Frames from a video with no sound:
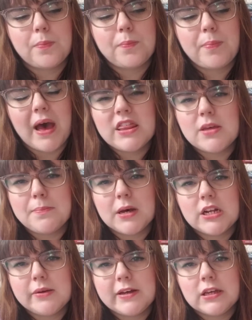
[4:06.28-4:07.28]
Bath and
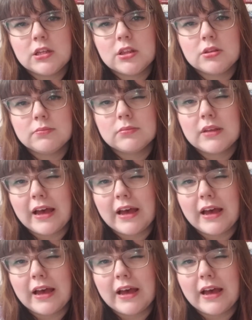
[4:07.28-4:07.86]
Body Works?